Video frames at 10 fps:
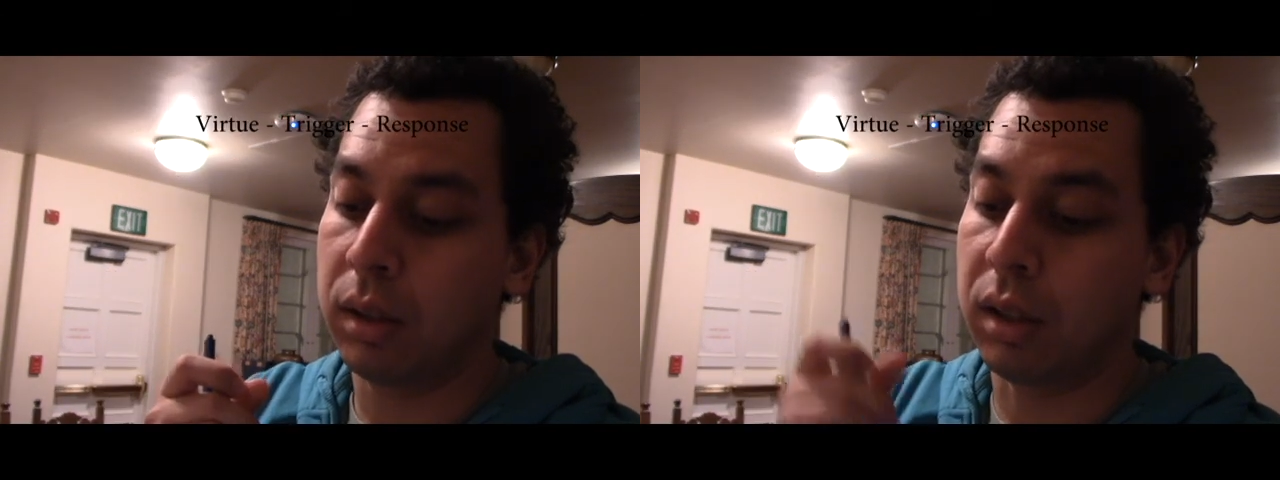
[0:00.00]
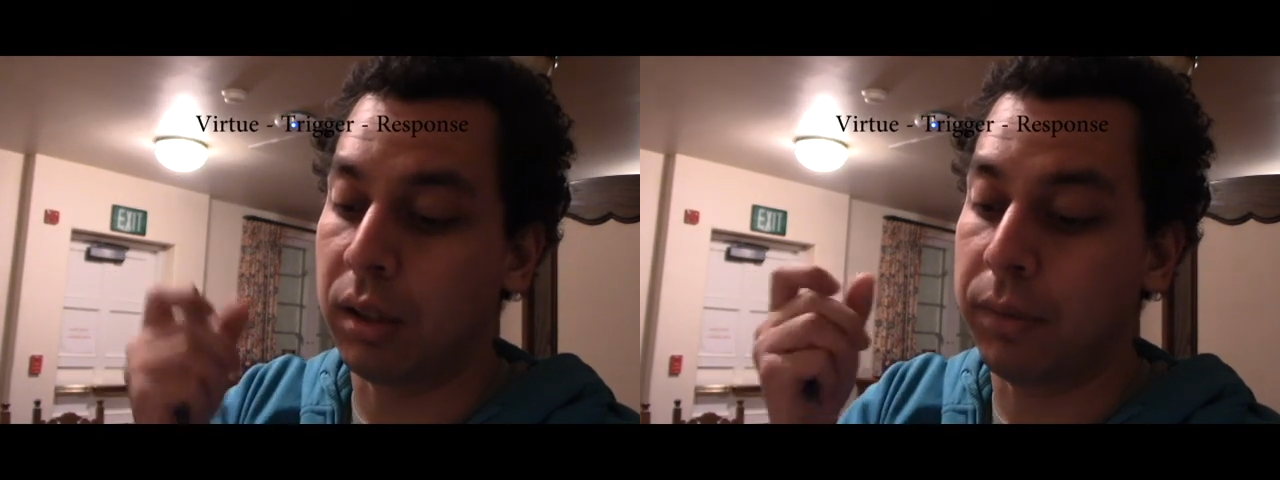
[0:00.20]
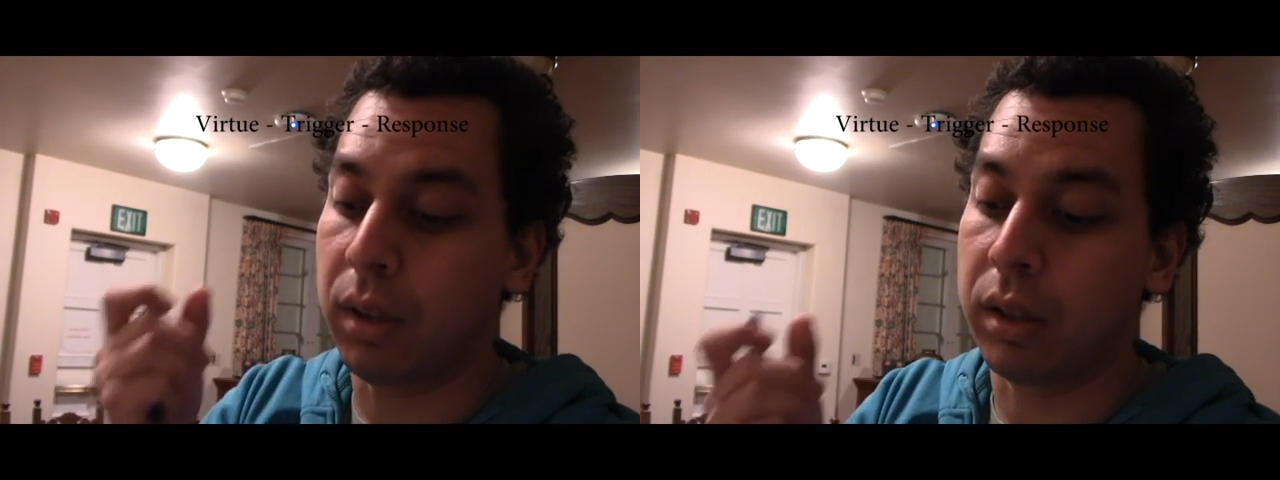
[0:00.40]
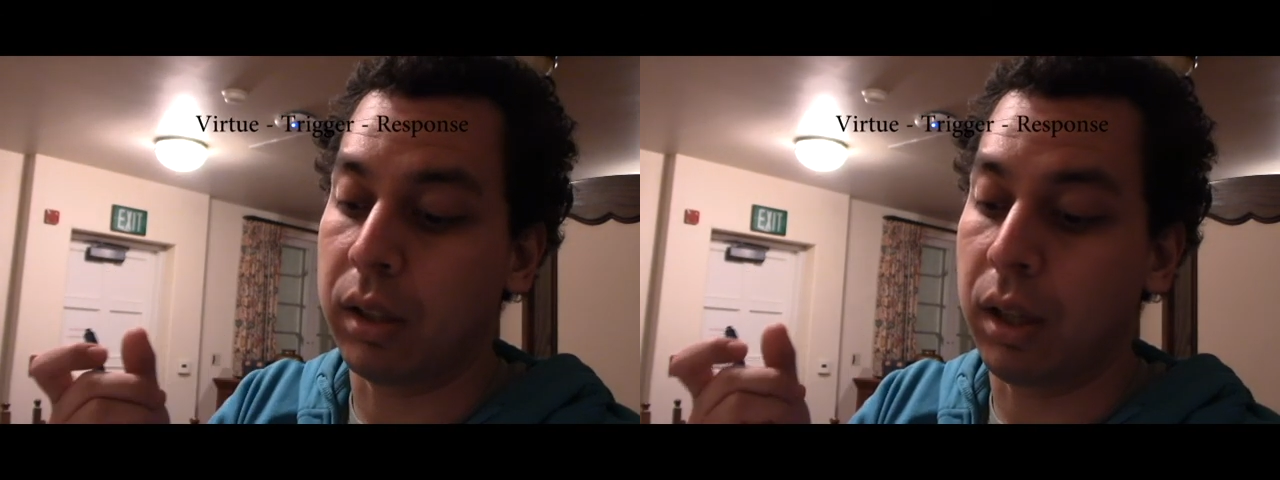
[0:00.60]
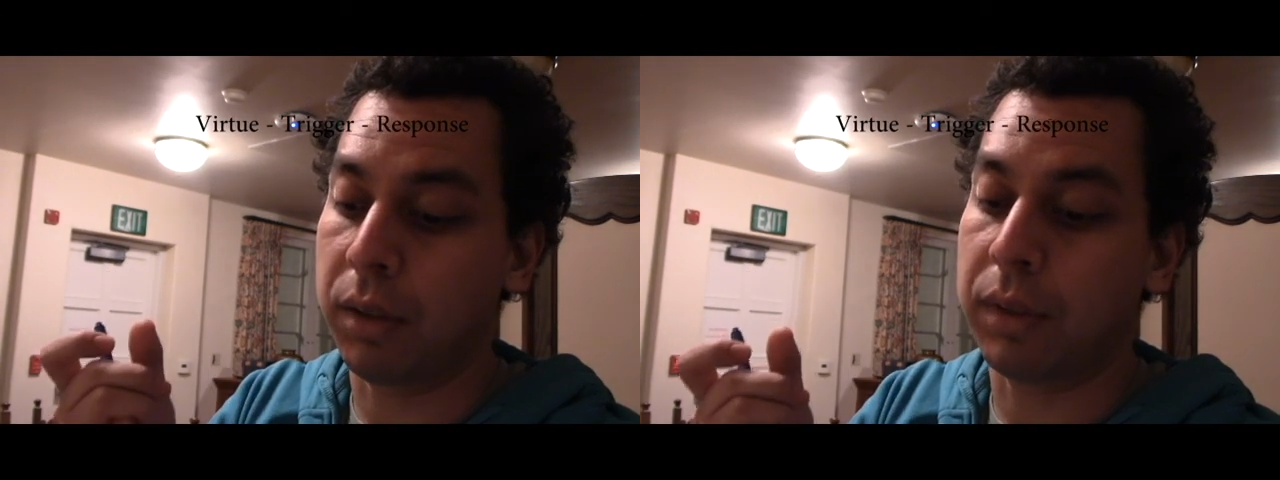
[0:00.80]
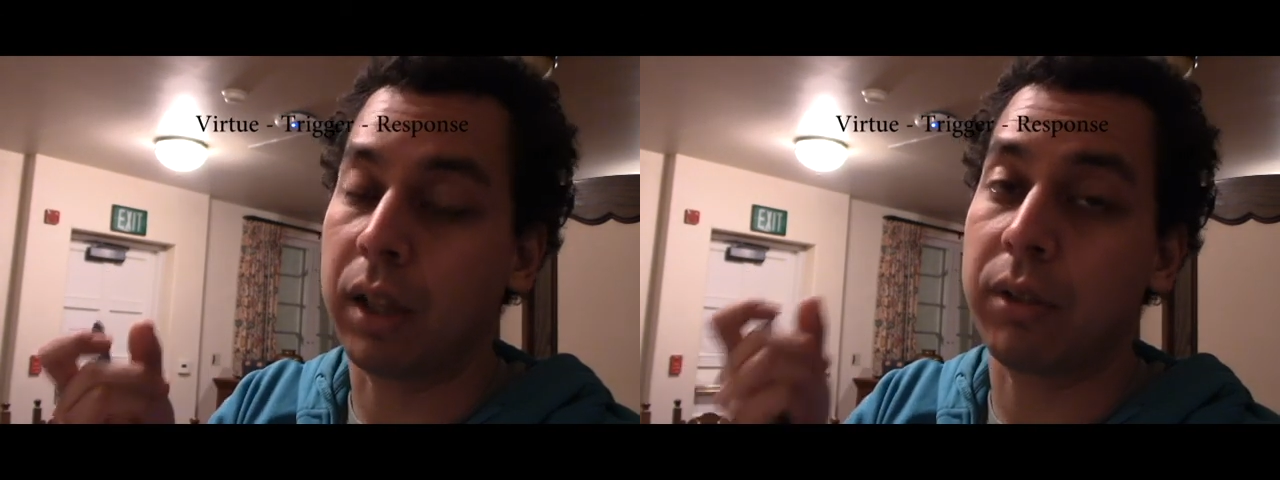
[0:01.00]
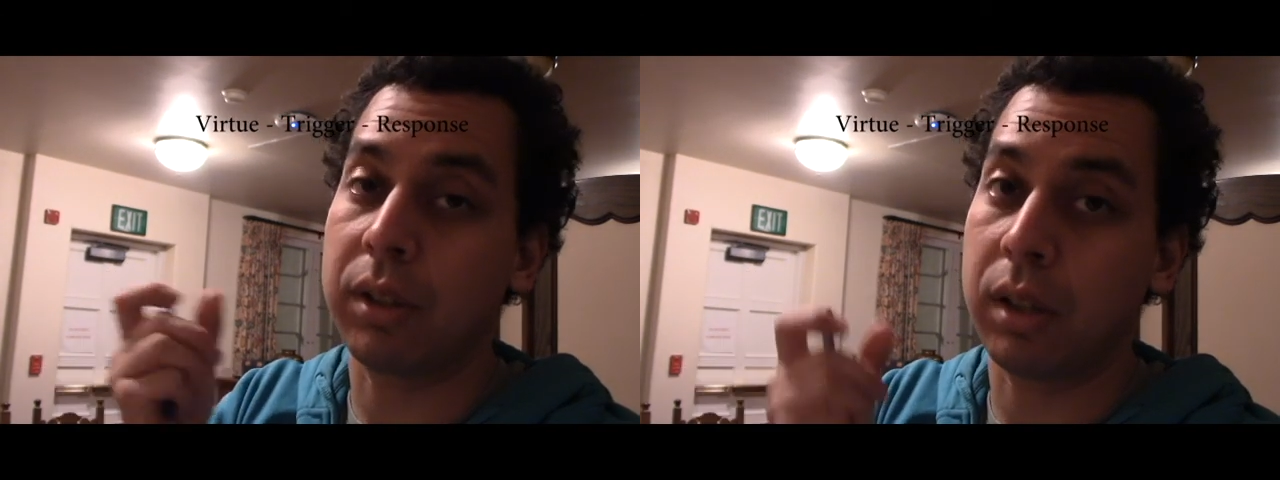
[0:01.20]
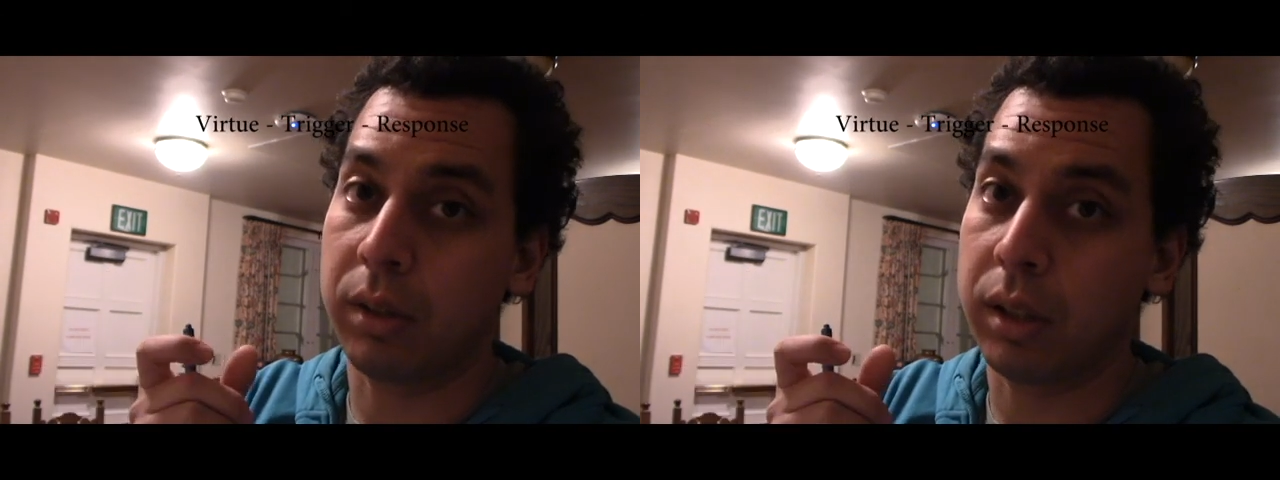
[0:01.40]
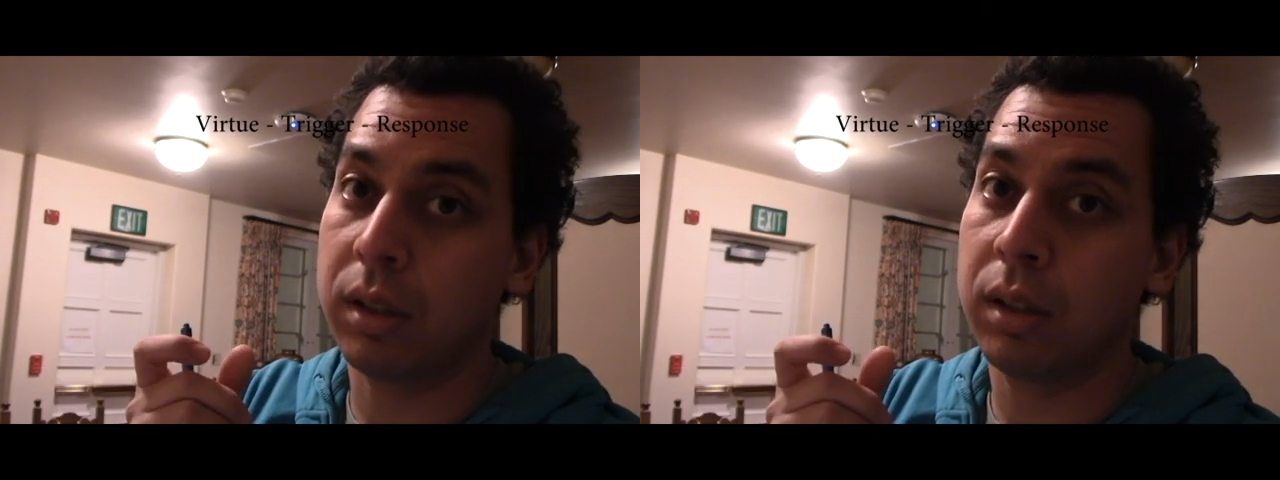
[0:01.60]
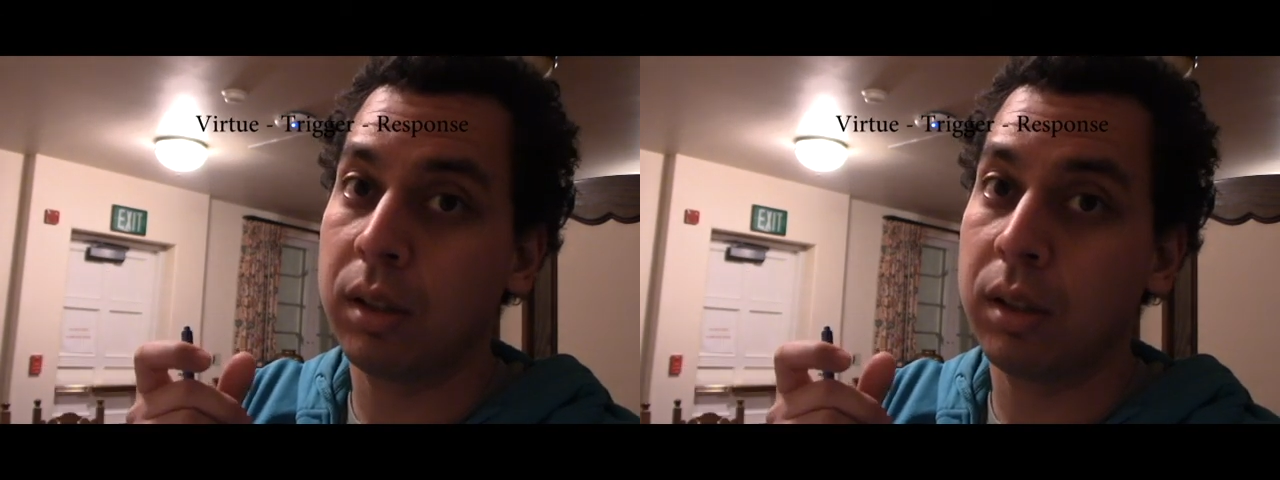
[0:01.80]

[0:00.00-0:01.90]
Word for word: And the falling out of that criteria,